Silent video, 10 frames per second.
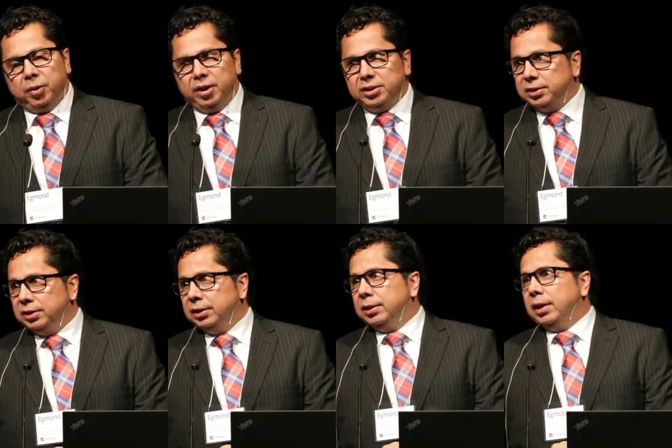
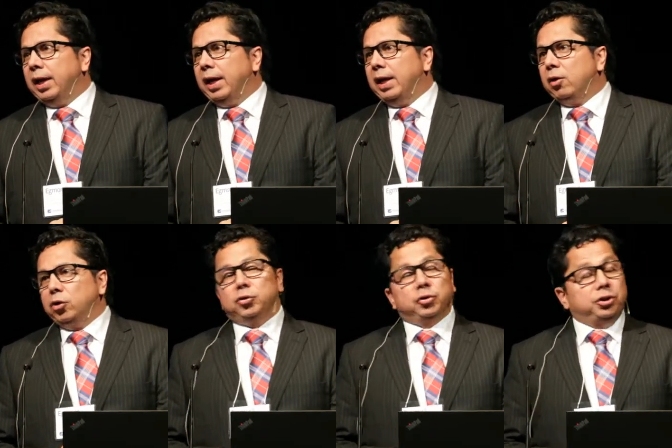place, and
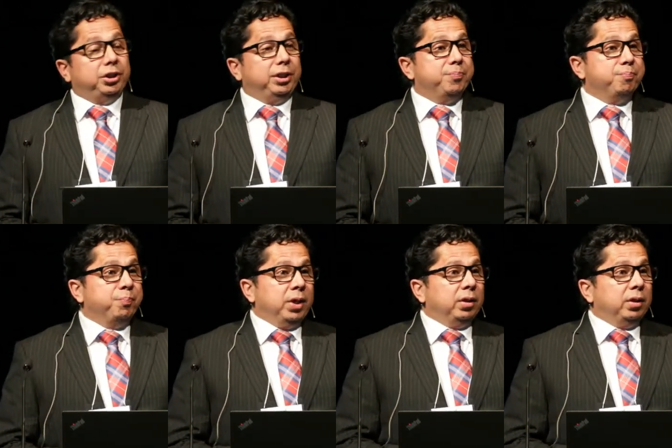also STEAM.